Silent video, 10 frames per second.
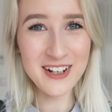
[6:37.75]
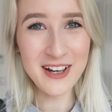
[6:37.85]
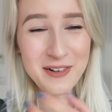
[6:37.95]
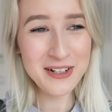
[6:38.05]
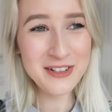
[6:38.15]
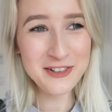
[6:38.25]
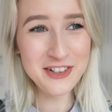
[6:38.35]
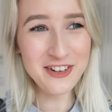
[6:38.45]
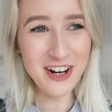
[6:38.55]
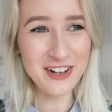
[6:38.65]
Like when you're on
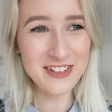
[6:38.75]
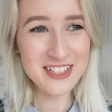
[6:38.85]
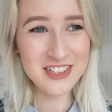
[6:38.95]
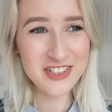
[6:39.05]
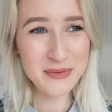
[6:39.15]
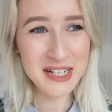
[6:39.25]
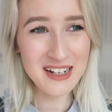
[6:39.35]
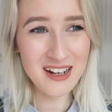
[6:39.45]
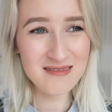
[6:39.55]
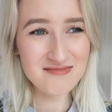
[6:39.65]
your own, it's just a bit
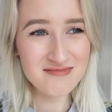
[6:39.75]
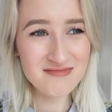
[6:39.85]
like...